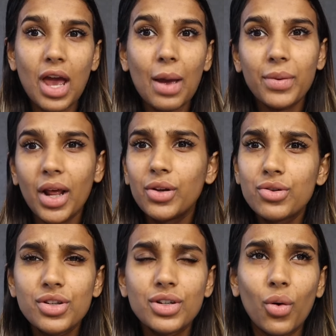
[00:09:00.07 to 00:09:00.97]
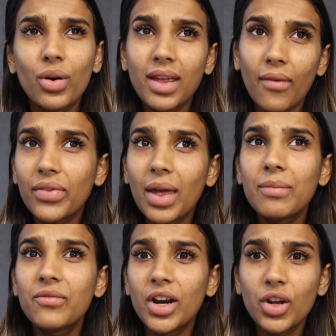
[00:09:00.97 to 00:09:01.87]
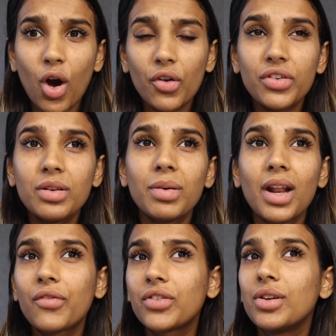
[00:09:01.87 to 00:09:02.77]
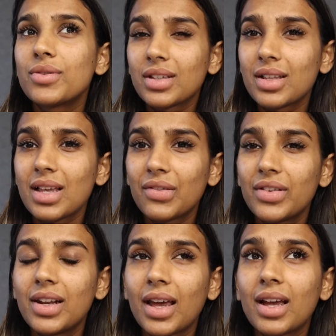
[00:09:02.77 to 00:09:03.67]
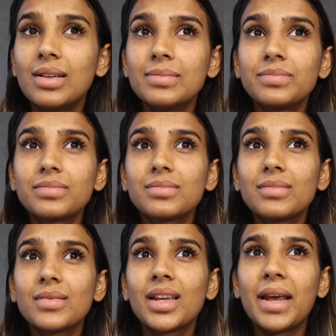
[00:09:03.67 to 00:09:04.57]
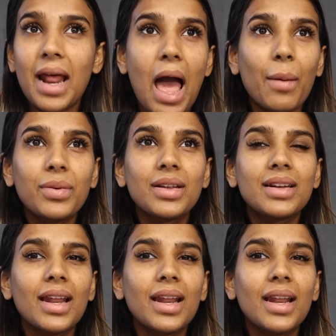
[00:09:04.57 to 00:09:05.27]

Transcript: to happen. I usually don't get them very often, but after using this, I feel like it happened.